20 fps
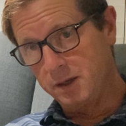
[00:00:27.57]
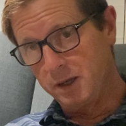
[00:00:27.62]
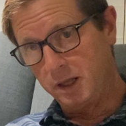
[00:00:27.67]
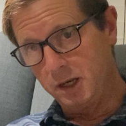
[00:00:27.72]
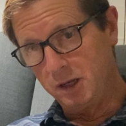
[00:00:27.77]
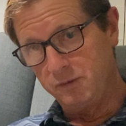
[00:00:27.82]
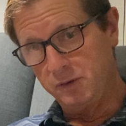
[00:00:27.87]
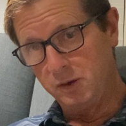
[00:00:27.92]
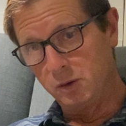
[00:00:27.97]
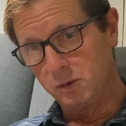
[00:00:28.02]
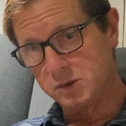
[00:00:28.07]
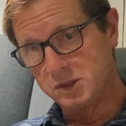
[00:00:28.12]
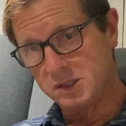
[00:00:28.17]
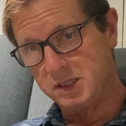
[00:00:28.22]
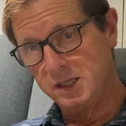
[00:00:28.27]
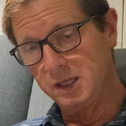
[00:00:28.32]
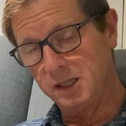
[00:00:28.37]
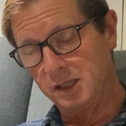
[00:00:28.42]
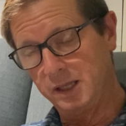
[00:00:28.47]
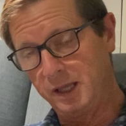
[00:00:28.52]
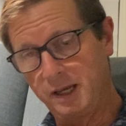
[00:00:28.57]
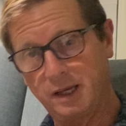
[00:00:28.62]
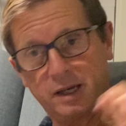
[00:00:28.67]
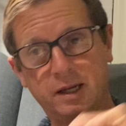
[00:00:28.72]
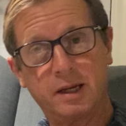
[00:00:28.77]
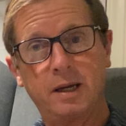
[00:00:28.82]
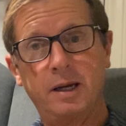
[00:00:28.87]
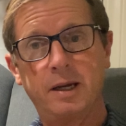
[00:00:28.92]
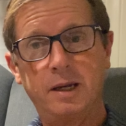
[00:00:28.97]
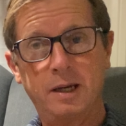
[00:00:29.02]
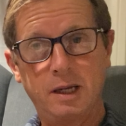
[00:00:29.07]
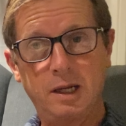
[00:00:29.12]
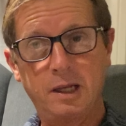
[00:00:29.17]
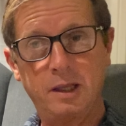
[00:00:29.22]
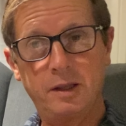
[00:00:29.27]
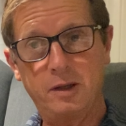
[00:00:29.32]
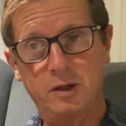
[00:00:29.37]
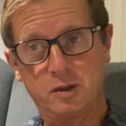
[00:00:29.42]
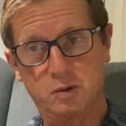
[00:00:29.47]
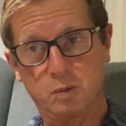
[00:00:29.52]
And if you don't see a link,
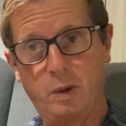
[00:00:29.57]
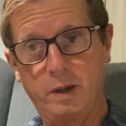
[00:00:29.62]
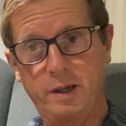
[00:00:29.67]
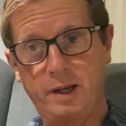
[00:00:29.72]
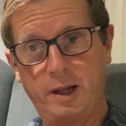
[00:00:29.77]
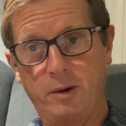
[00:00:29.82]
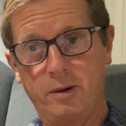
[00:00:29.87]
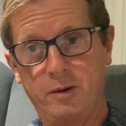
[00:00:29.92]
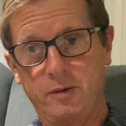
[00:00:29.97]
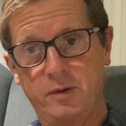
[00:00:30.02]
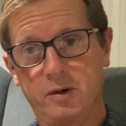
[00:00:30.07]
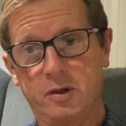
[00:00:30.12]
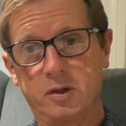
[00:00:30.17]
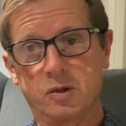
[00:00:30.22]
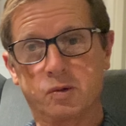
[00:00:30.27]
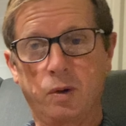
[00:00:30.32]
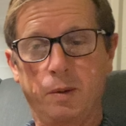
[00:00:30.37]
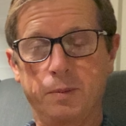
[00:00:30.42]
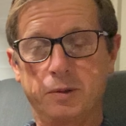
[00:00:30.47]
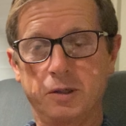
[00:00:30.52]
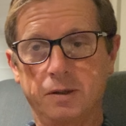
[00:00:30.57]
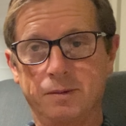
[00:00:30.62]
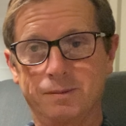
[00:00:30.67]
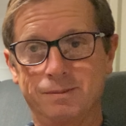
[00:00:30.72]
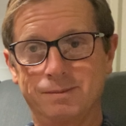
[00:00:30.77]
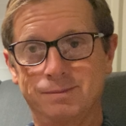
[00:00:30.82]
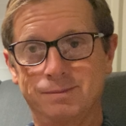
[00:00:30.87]
there's one down in the description.